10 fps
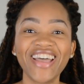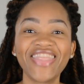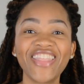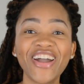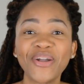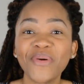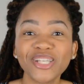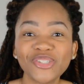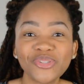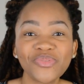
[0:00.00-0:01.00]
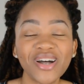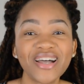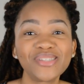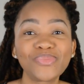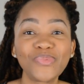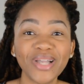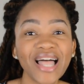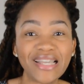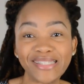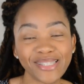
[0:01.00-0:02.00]
And that question was, will
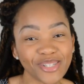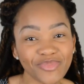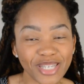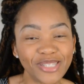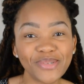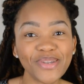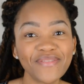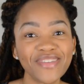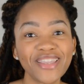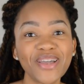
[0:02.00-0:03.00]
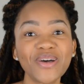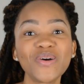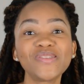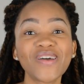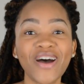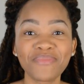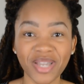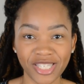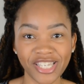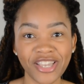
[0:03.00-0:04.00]
I still be doing videos on
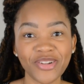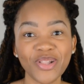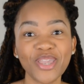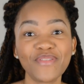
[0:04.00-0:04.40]
my channel,